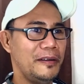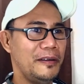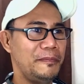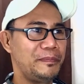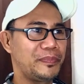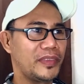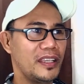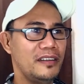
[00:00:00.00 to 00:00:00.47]

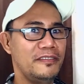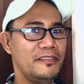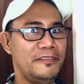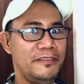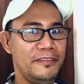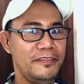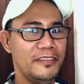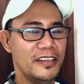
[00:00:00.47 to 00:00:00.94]
a
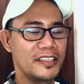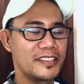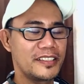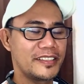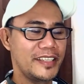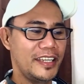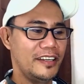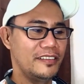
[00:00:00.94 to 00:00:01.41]
V
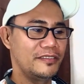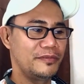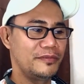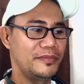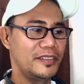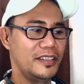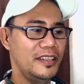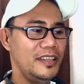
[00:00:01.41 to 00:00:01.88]
sound.
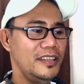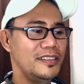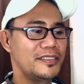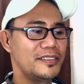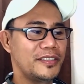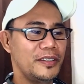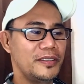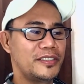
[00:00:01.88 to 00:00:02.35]

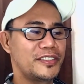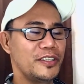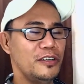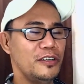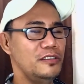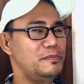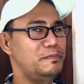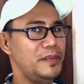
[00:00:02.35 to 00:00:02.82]
So
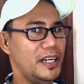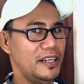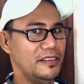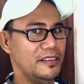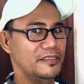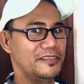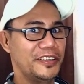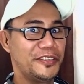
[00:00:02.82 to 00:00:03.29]
it's
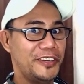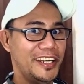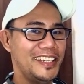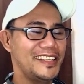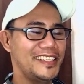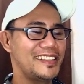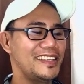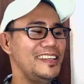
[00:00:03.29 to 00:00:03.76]
Opav,
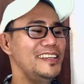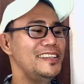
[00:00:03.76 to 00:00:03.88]
right?